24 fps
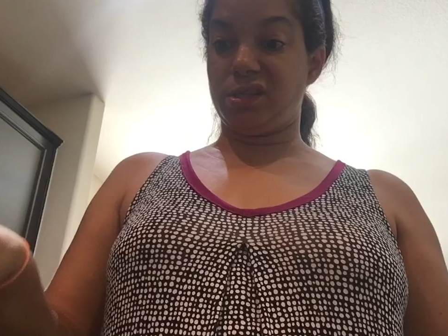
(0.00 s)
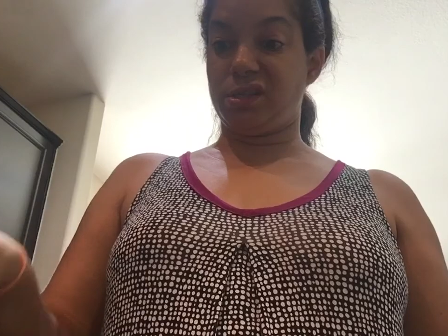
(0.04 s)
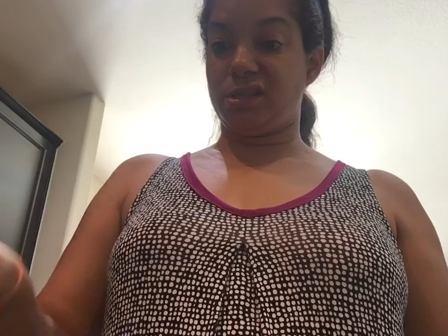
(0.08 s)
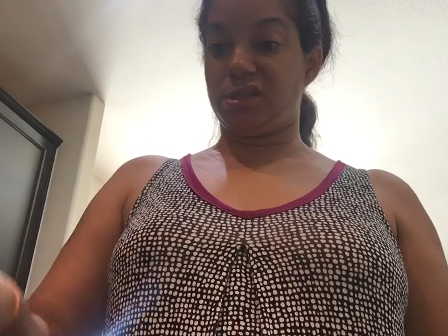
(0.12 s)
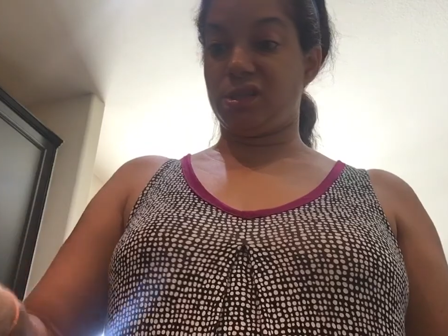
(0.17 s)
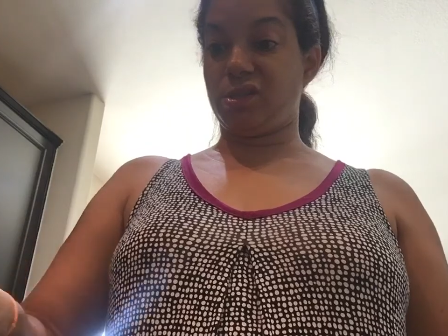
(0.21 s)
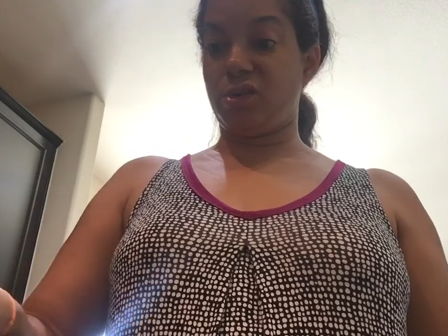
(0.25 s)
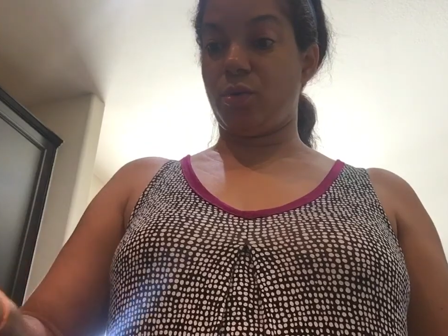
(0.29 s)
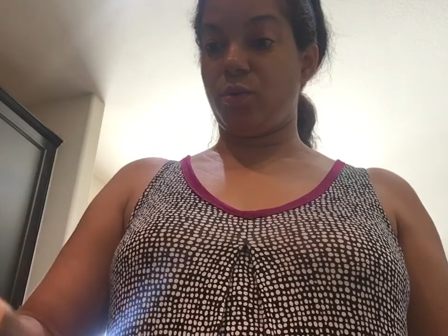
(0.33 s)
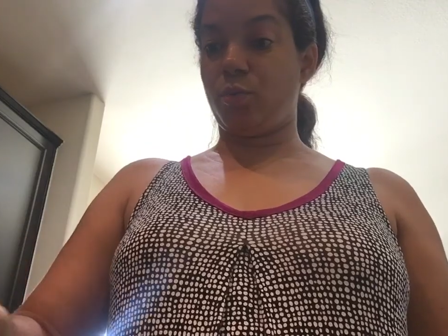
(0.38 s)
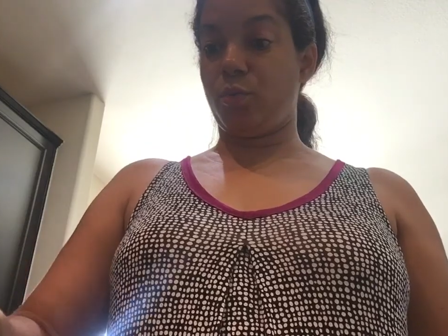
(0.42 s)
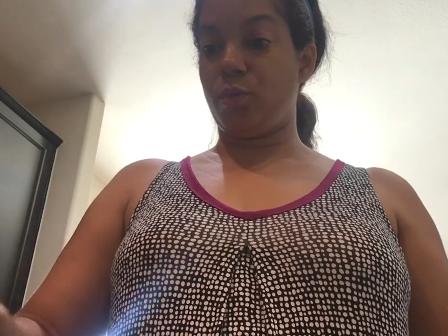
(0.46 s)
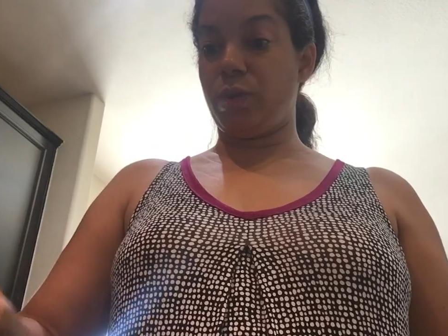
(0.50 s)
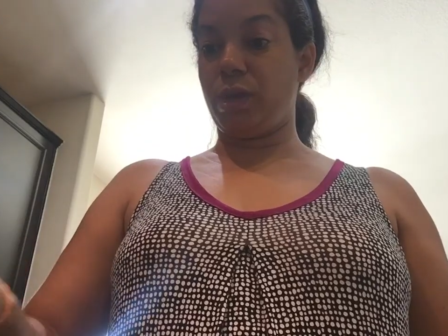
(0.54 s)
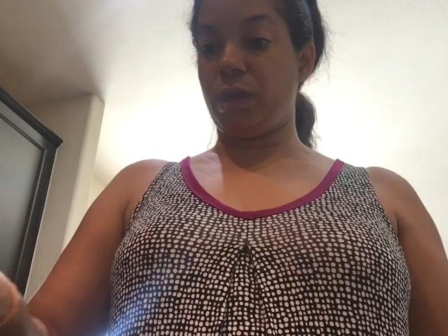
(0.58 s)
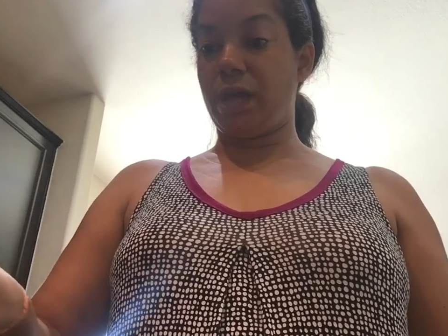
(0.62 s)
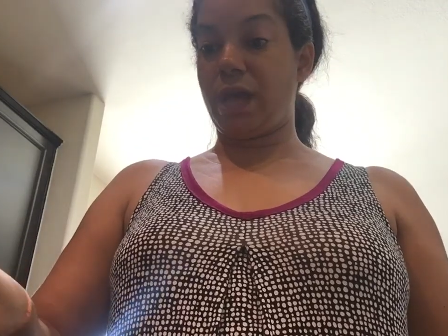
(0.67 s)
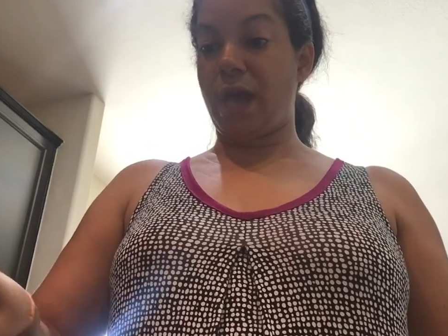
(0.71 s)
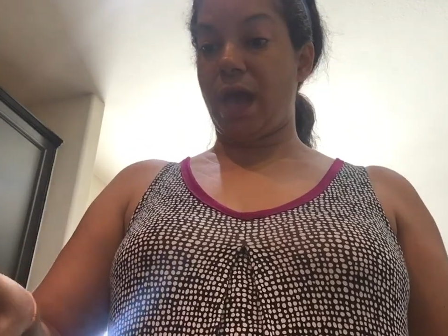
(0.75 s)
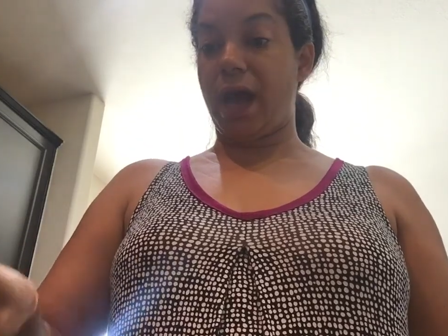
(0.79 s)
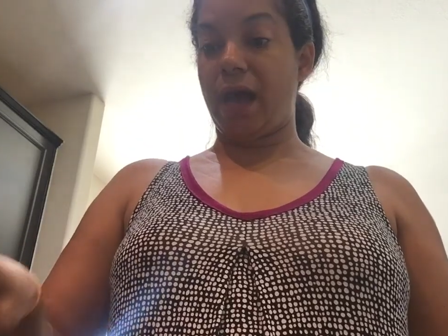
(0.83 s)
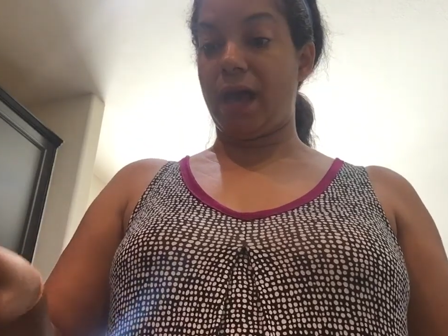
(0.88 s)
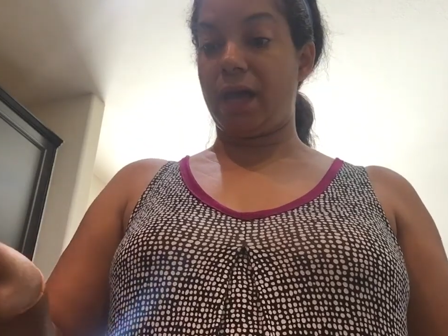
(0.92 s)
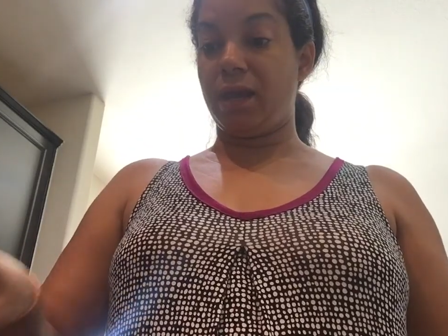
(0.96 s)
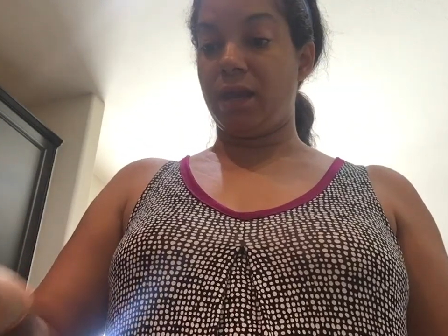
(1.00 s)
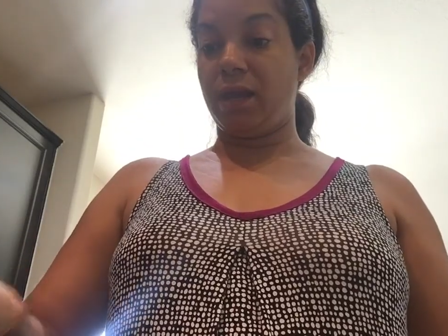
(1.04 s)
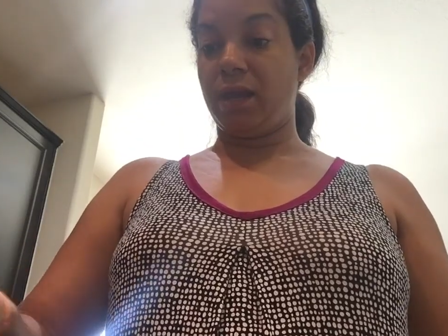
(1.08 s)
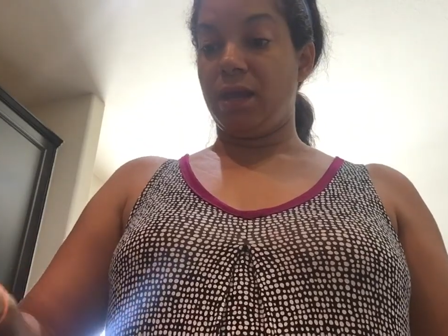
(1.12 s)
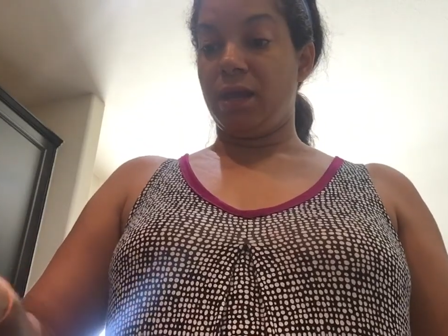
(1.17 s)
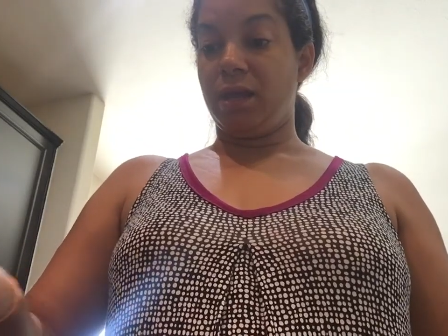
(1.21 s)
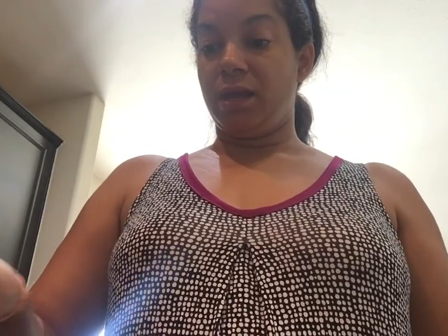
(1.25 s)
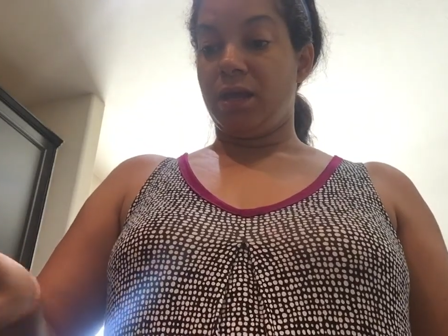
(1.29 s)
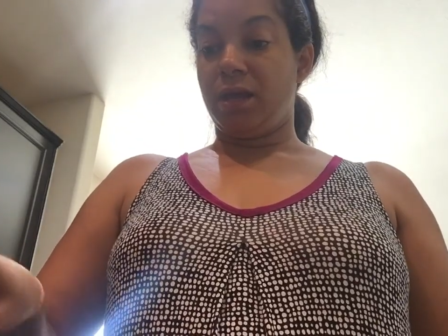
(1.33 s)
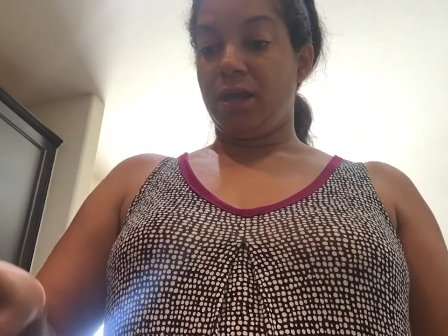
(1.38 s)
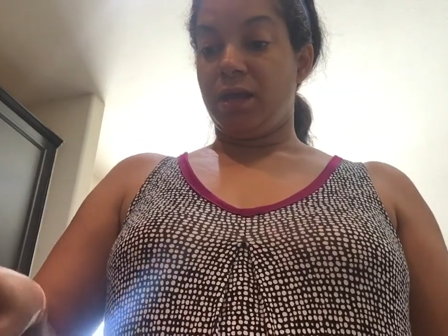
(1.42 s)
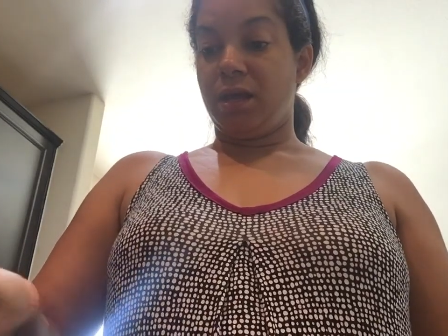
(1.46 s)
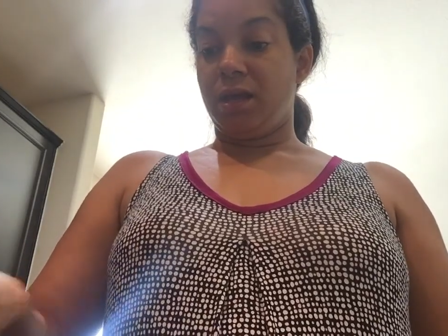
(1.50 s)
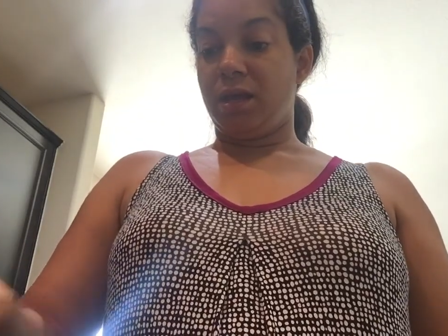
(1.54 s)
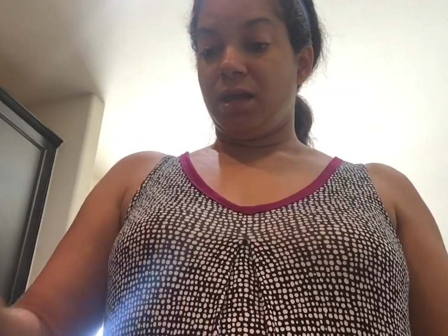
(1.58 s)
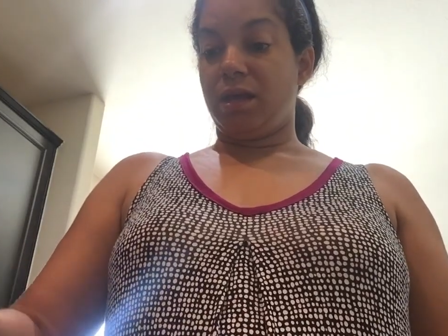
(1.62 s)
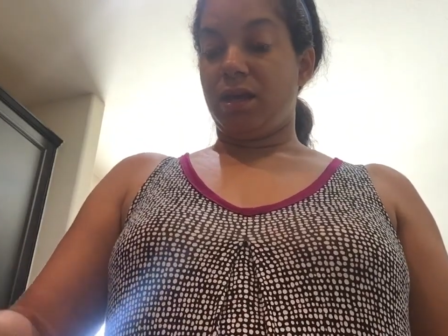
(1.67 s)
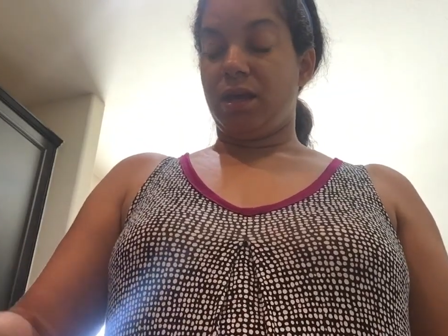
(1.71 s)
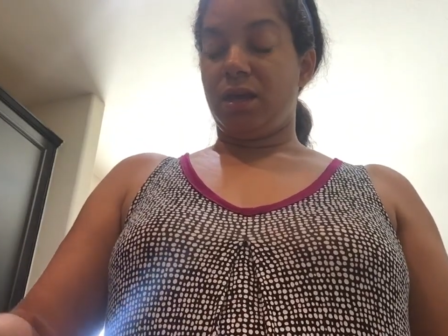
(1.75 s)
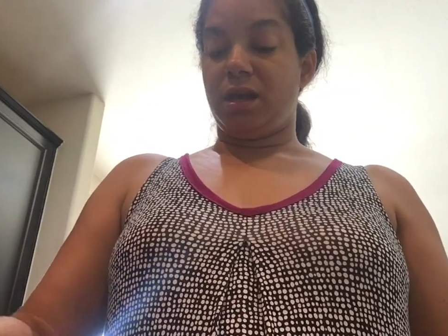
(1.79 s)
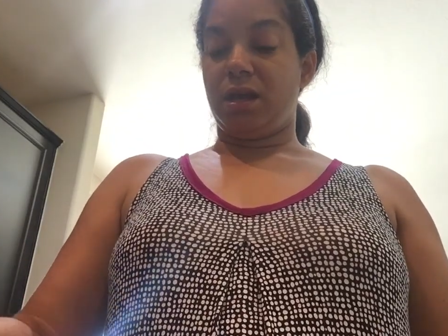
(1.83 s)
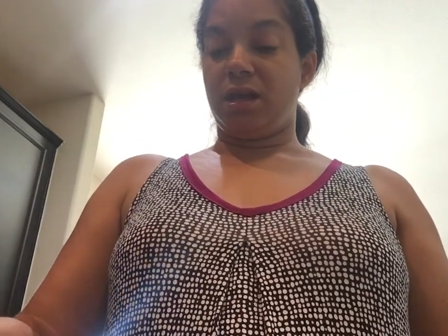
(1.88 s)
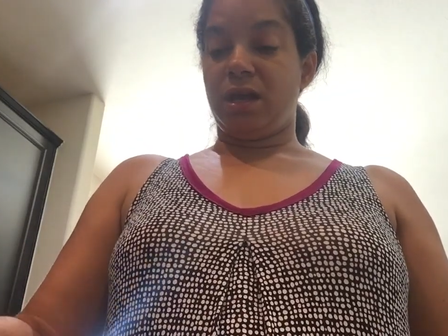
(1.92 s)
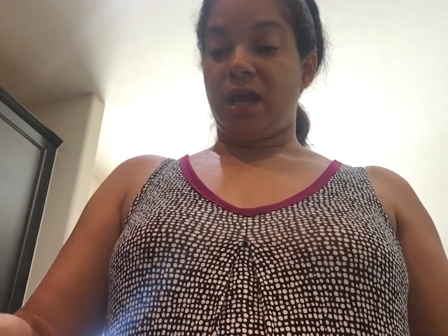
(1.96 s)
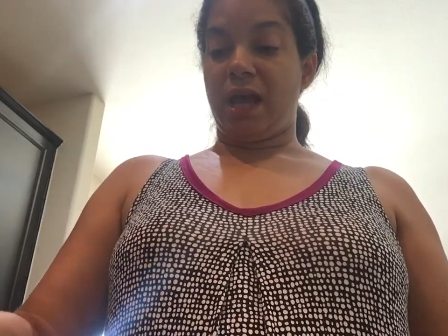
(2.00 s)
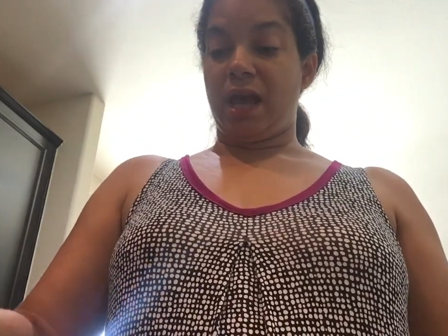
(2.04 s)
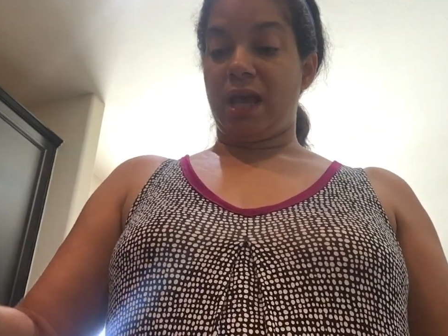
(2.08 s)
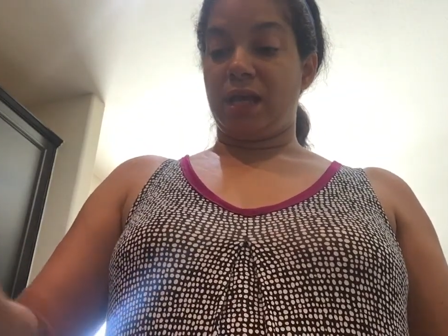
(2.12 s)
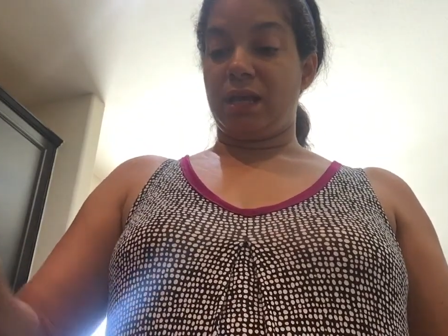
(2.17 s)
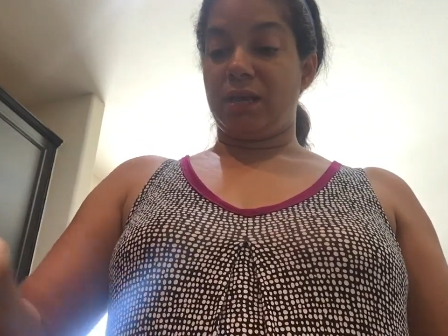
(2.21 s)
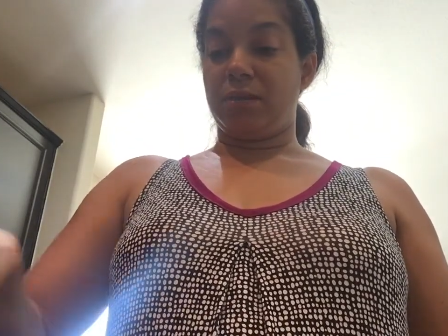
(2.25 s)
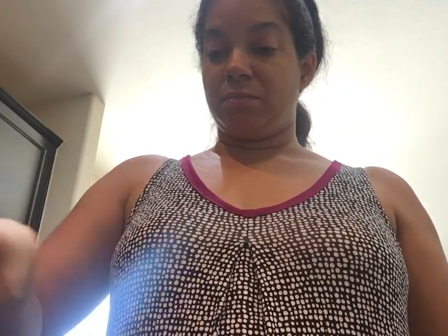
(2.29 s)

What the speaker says: So we got like